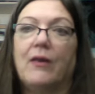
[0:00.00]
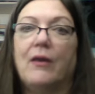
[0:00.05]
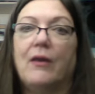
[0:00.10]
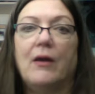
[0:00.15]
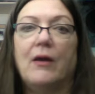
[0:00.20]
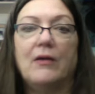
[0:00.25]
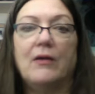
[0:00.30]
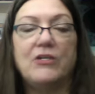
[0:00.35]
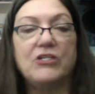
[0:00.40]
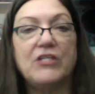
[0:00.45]

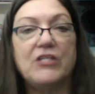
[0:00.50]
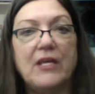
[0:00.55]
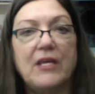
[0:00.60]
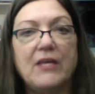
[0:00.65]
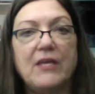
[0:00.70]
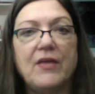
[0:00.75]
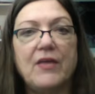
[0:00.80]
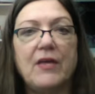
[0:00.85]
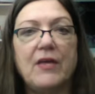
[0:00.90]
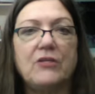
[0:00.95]
But just
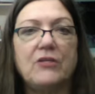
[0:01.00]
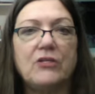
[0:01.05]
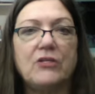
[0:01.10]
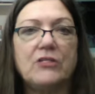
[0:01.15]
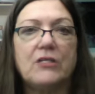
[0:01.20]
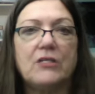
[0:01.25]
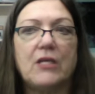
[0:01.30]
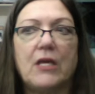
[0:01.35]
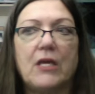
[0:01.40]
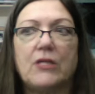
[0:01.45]
anything,
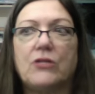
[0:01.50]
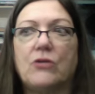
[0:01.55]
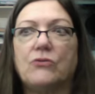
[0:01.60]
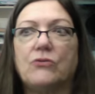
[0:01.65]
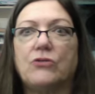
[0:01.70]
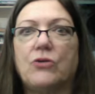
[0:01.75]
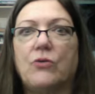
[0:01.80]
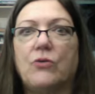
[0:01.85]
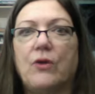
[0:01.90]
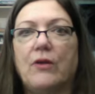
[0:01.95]
just get
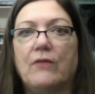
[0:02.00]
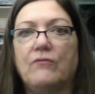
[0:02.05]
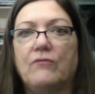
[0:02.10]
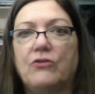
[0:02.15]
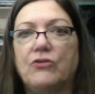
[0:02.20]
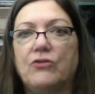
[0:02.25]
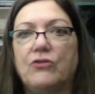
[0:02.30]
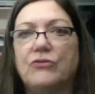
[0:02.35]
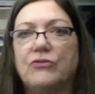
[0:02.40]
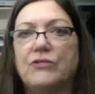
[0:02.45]
those creative
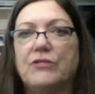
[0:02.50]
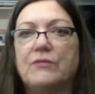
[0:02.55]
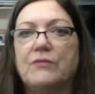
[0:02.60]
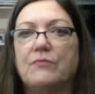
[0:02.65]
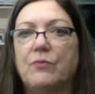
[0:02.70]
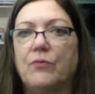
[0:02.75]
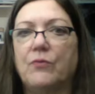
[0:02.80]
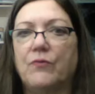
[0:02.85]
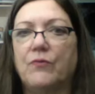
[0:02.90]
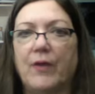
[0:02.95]

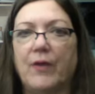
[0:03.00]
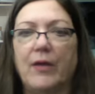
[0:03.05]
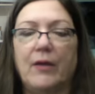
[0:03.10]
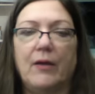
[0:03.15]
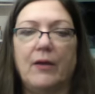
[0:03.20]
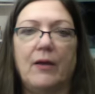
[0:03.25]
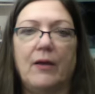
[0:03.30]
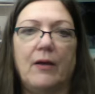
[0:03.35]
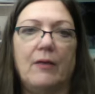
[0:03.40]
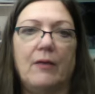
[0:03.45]
juices moving.
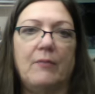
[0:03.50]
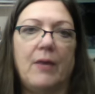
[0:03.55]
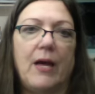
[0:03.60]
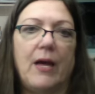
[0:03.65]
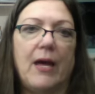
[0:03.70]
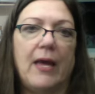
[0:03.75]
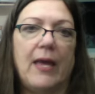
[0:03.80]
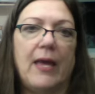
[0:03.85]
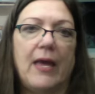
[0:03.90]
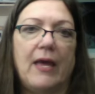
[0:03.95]

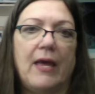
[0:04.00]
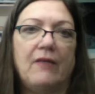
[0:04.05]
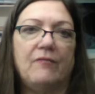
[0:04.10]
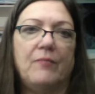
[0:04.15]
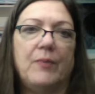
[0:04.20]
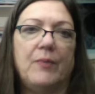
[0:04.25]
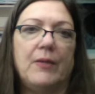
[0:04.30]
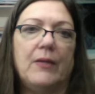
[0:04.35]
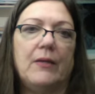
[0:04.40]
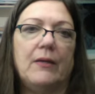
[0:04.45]
I have
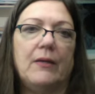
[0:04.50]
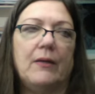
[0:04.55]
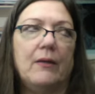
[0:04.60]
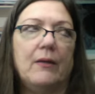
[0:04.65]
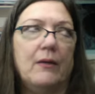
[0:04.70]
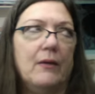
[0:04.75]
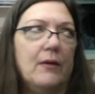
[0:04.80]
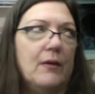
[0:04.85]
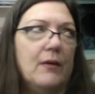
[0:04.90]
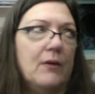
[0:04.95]
been
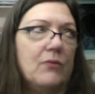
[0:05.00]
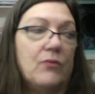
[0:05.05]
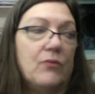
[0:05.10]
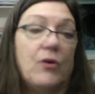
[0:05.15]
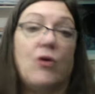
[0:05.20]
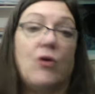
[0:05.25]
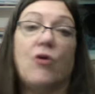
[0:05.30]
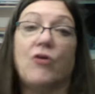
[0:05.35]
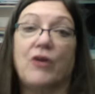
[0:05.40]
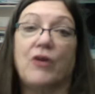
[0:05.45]

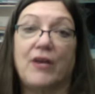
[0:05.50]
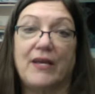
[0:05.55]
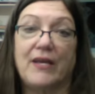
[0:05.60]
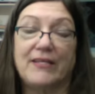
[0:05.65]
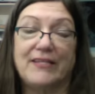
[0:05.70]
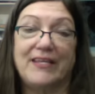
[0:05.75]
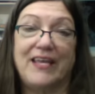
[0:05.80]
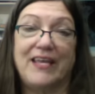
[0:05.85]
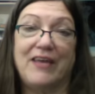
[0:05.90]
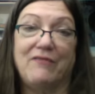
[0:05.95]

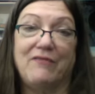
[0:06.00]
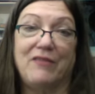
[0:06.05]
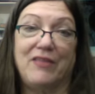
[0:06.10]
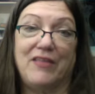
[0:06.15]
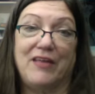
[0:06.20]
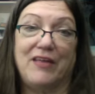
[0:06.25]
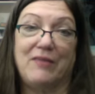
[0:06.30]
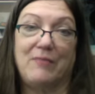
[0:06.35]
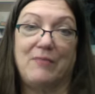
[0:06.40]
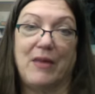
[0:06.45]
reorganizing
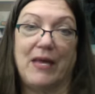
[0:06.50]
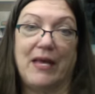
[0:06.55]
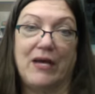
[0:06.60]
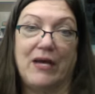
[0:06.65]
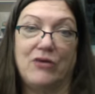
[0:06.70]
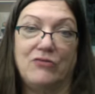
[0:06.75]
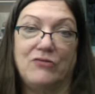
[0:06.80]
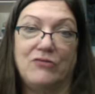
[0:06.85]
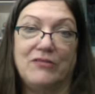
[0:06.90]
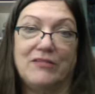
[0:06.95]
everything in my
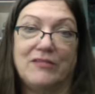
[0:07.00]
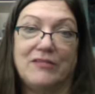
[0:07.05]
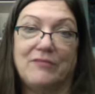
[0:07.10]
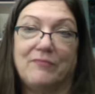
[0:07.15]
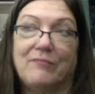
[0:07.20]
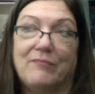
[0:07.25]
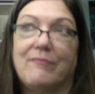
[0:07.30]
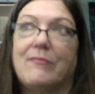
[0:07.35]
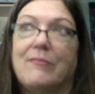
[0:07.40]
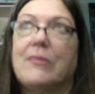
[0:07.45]
house,
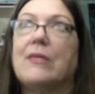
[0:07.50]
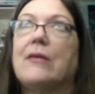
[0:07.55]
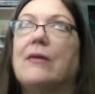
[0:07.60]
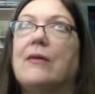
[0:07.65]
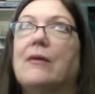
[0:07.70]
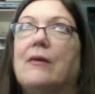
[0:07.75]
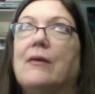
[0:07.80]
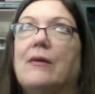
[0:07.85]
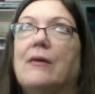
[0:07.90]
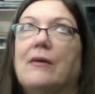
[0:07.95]

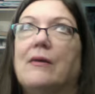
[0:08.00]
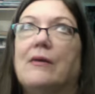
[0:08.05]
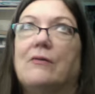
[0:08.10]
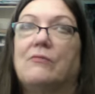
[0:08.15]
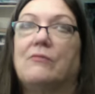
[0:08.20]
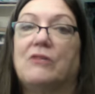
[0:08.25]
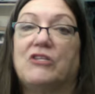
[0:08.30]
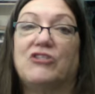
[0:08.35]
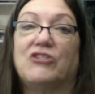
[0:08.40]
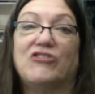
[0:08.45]

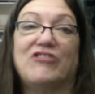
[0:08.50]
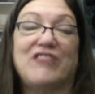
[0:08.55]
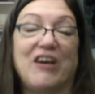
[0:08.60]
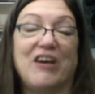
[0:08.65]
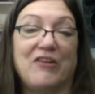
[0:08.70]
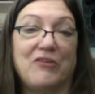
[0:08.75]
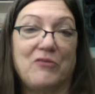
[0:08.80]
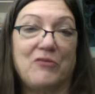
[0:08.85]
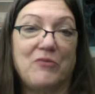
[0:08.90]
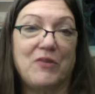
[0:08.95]
which
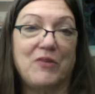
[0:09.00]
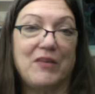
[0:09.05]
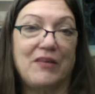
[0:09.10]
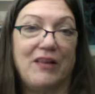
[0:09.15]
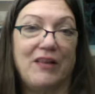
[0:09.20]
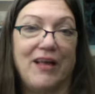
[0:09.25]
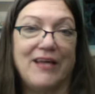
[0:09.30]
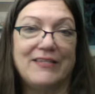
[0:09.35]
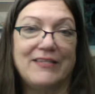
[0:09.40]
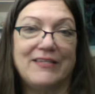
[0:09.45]
started with a
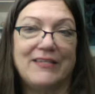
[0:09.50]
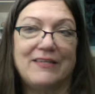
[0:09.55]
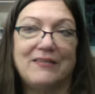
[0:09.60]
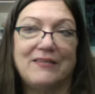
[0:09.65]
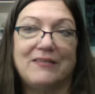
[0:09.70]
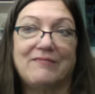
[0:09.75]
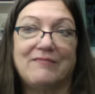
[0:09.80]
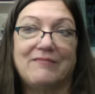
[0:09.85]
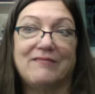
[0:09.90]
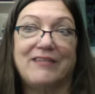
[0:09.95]
closet
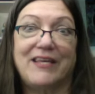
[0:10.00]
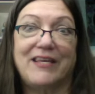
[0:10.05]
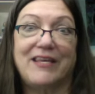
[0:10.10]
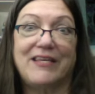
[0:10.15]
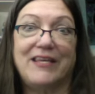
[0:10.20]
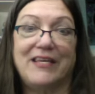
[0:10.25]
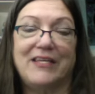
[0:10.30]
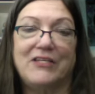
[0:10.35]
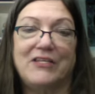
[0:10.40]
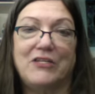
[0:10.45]
that
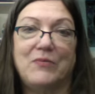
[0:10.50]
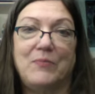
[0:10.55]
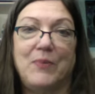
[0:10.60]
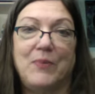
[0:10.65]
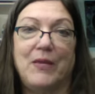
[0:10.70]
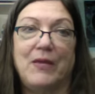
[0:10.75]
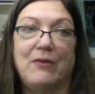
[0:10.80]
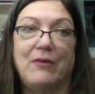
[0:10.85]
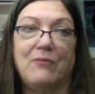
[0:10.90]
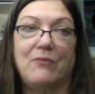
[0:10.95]
needed to
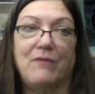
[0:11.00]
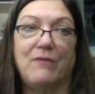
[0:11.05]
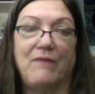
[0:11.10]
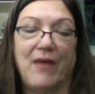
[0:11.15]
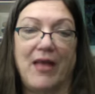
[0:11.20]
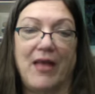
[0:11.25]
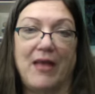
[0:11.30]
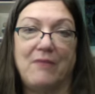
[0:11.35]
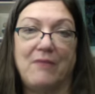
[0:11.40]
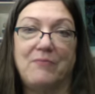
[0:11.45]
be
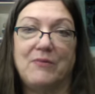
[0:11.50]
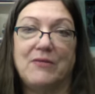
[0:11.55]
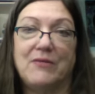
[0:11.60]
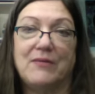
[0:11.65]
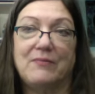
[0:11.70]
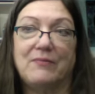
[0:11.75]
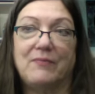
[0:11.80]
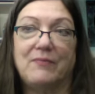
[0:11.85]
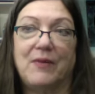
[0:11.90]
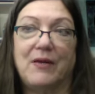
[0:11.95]
revamped
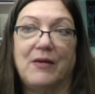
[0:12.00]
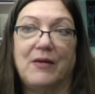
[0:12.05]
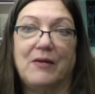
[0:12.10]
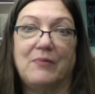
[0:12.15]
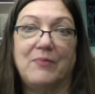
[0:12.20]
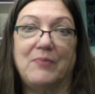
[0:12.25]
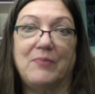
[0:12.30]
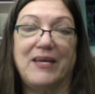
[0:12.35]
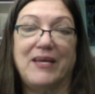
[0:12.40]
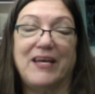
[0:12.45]

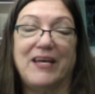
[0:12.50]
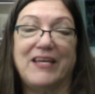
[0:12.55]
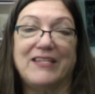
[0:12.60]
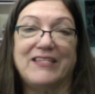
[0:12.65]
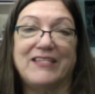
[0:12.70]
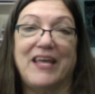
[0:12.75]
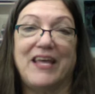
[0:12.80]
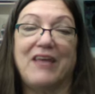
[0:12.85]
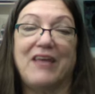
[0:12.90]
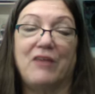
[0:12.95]

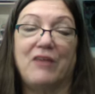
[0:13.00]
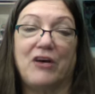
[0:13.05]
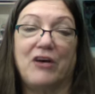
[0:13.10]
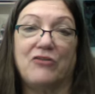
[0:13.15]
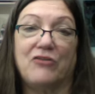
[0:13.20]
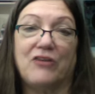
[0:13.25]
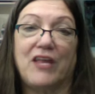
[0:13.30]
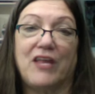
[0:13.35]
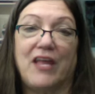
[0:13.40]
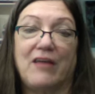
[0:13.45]
because I have
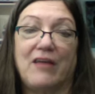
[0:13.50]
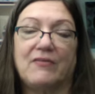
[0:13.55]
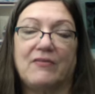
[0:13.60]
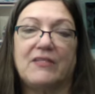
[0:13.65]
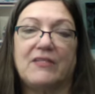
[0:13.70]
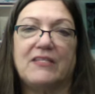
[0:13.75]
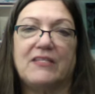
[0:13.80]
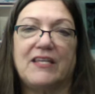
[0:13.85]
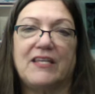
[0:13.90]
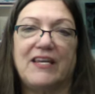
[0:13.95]
100
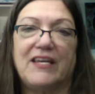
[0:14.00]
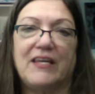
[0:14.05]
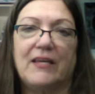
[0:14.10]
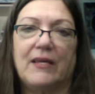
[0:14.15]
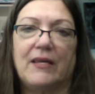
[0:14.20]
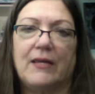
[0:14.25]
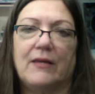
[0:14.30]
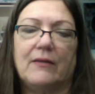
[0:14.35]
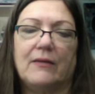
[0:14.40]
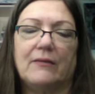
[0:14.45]
canvases in it
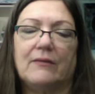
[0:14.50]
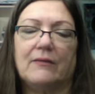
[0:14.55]
and